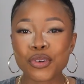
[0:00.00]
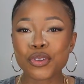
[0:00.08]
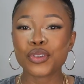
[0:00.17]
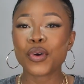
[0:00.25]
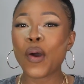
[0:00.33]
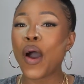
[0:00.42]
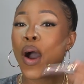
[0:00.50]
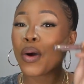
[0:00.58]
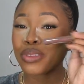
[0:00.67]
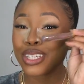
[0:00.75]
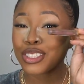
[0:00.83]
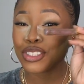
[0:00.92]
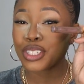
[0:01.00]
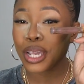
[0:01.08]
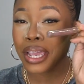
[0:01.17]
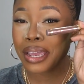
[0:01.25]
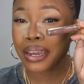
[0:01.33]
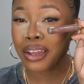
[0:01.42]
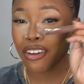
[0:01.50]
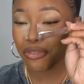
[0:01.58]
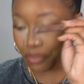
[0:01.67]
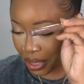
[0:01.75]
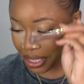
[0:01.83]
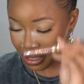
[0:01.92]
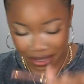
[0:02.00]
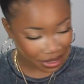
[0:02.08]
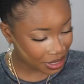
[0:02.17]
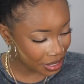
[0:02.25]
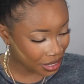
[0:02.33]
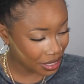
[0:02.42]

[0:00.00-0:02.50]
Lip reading: don't know how this shade of Bisque